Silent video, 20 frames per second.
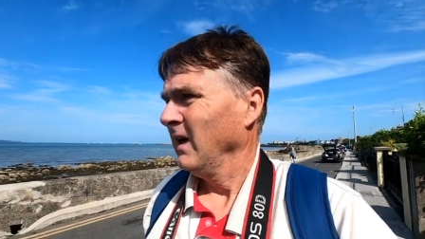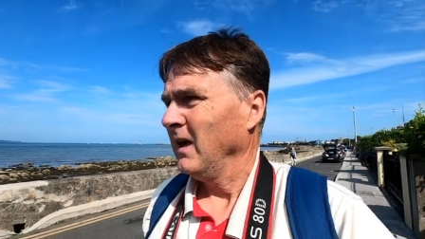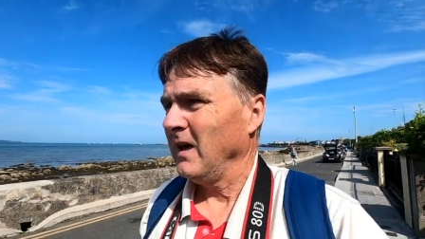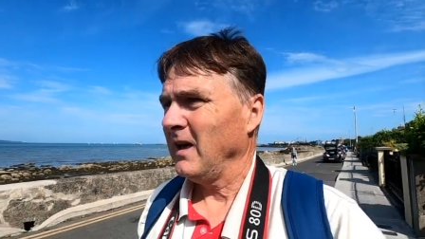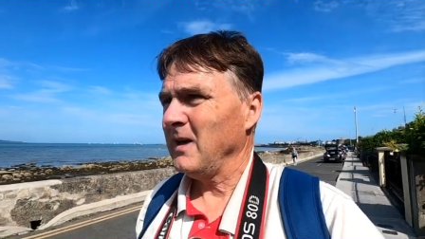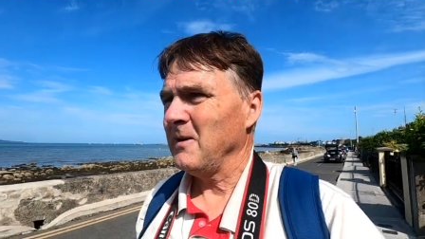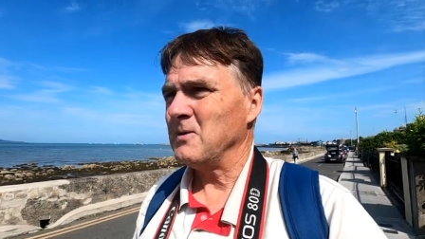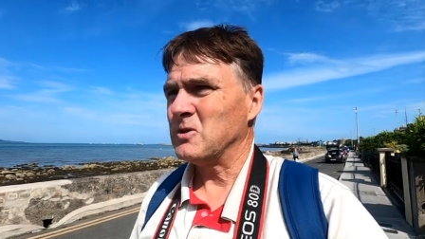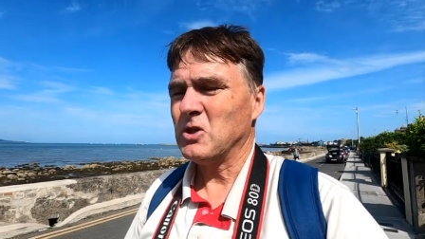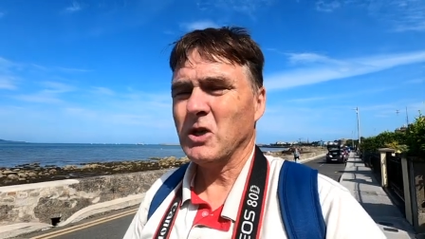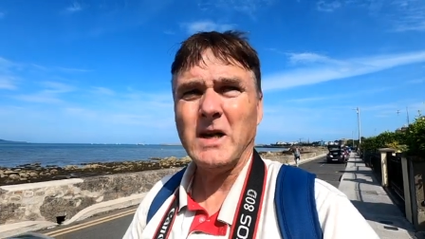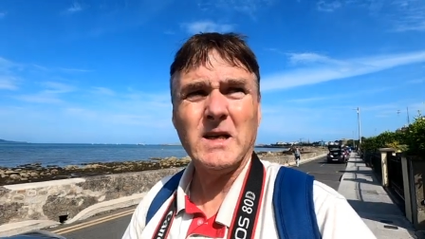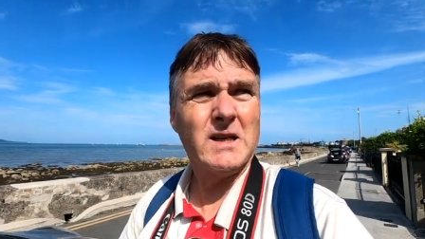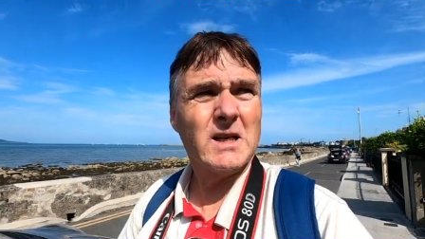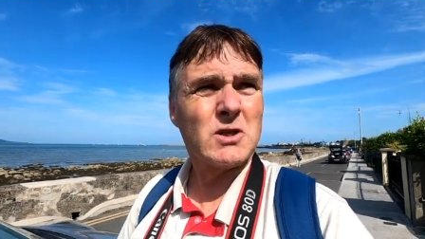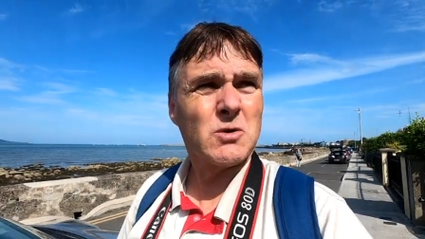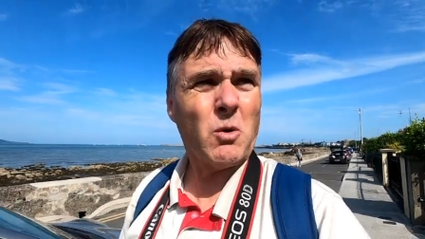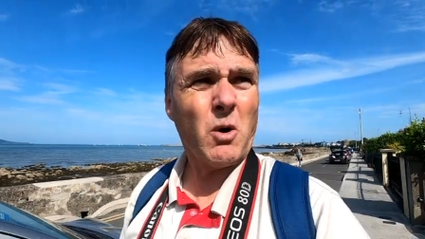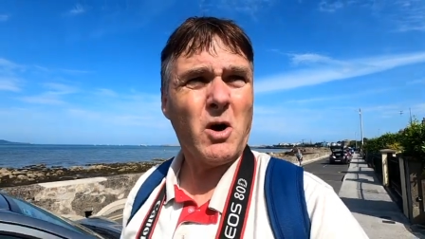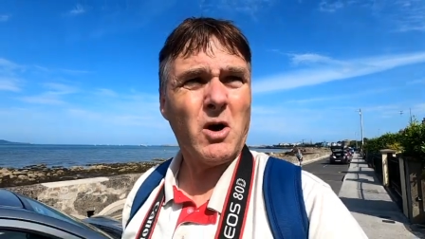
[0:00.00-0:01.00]
Oh, I'm enjoying
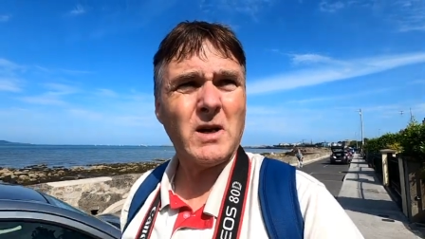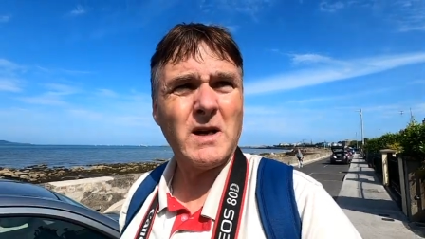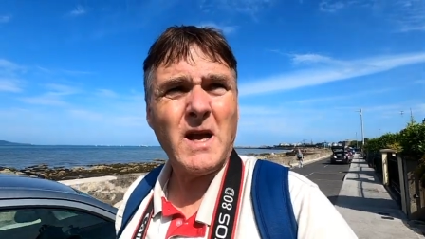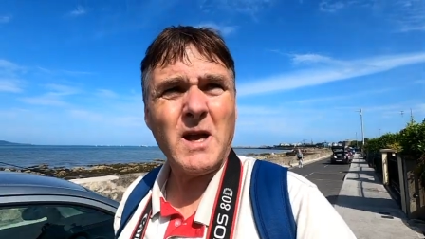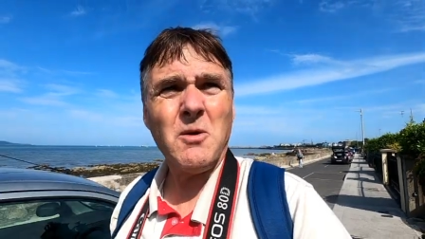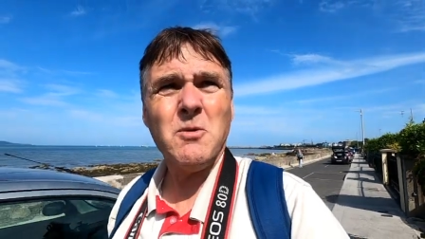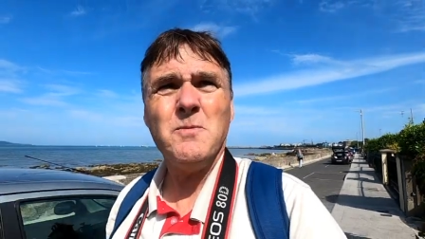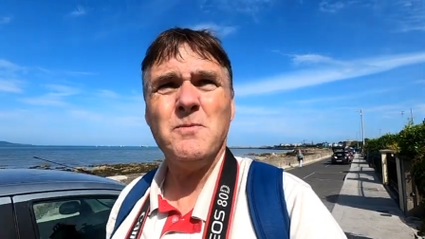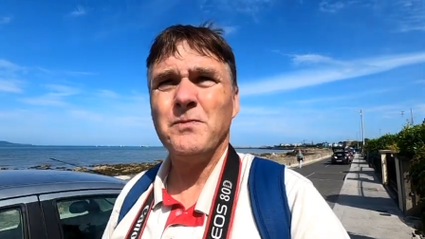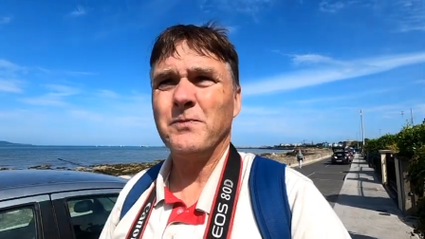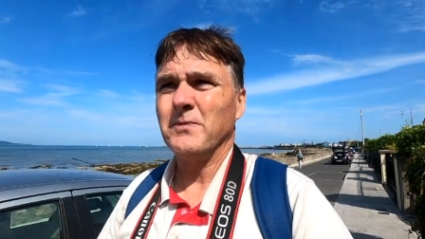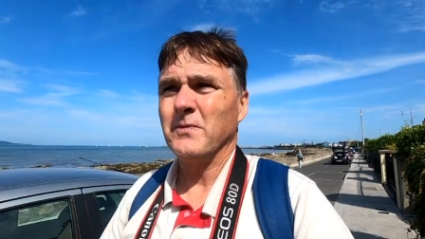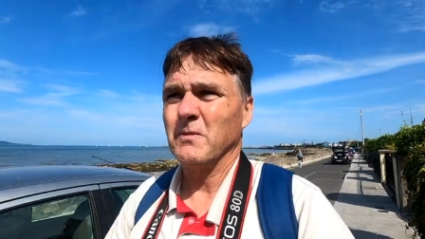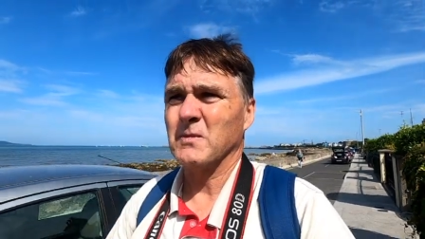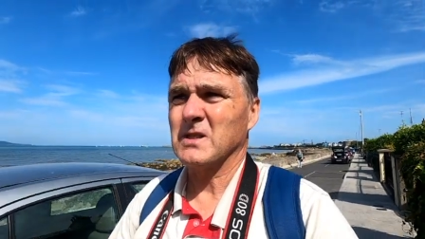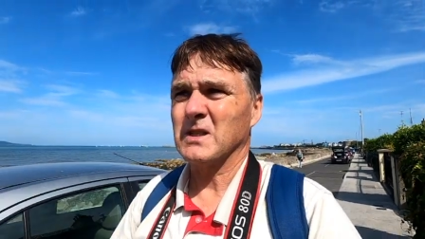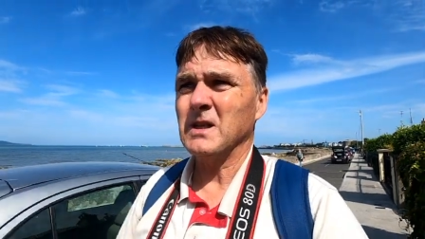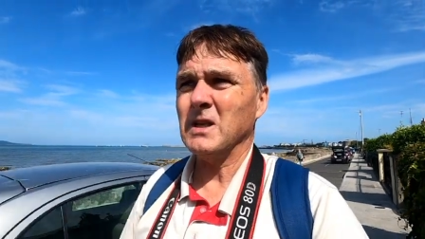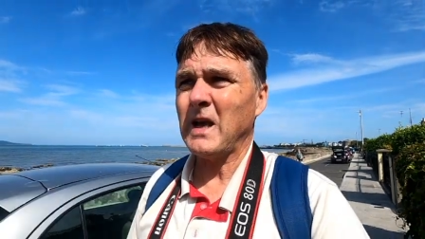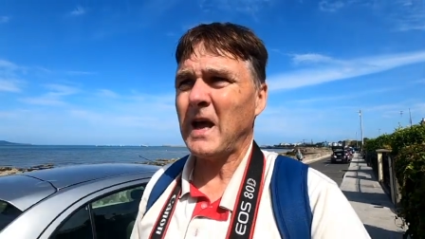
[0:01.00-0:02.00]
this walk now.
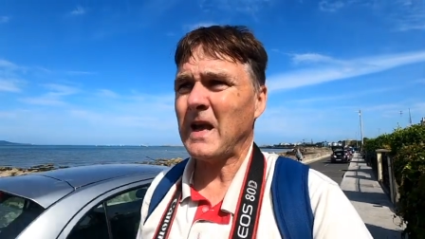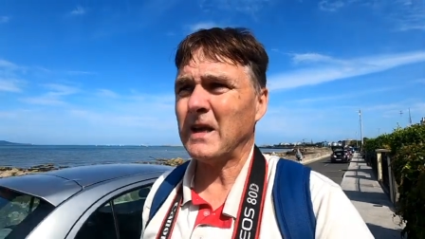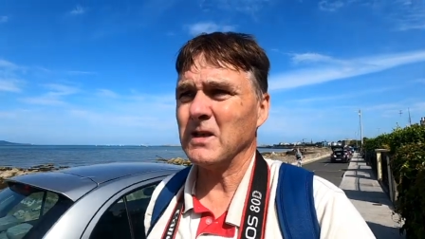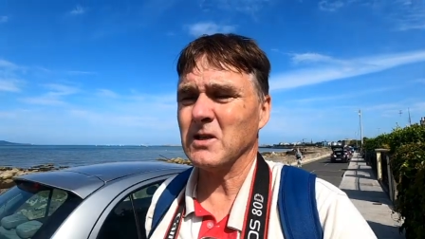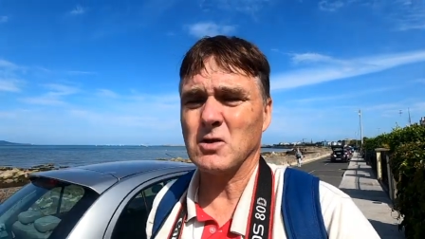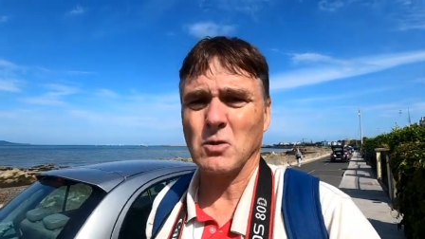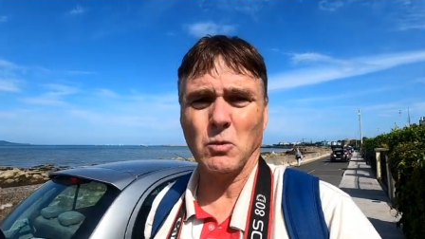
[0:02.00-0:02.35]
I'm still heading